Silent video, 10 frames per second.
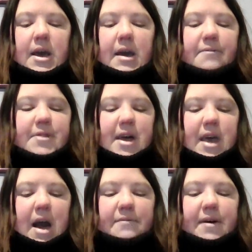If they
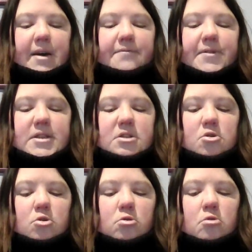have a
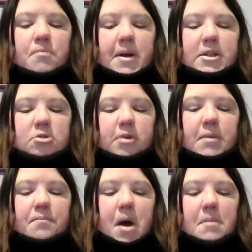physical or mental
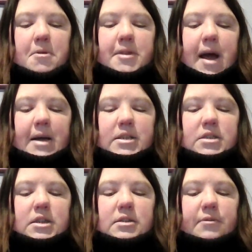impairment that has a
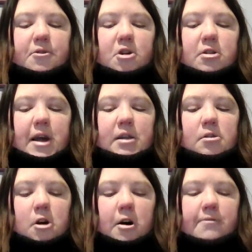significant
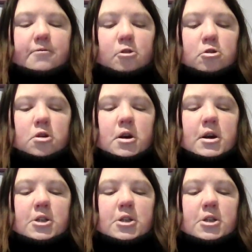and lifelong